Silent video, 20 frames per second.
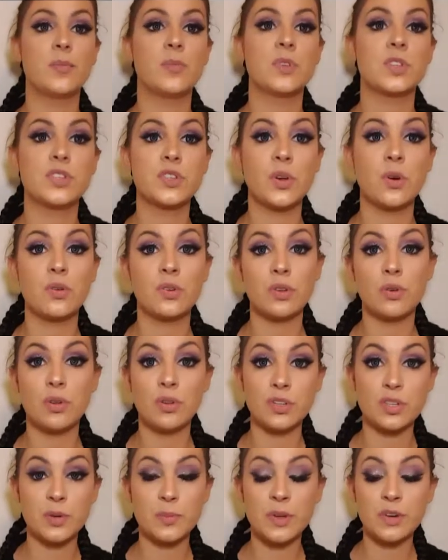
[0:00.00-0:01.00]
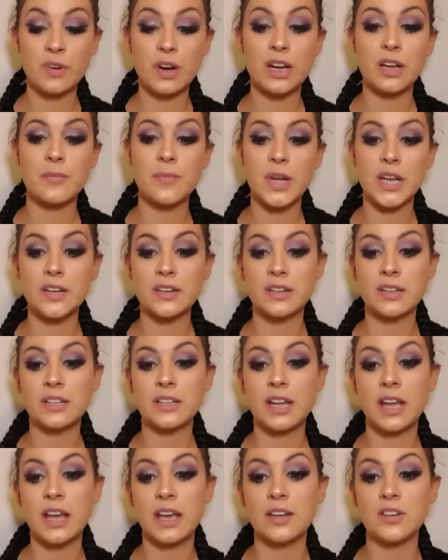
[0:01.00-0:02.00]
So you'll also be
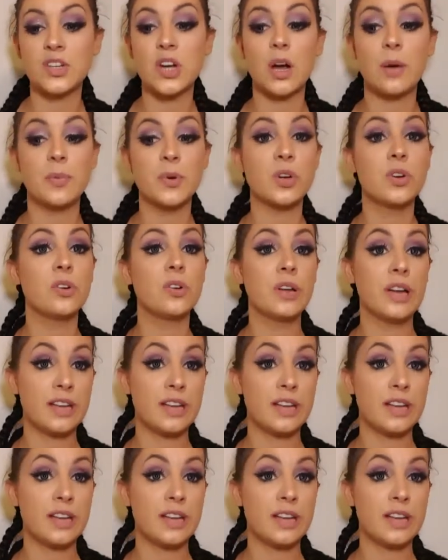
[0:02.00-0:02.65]
recommended a topical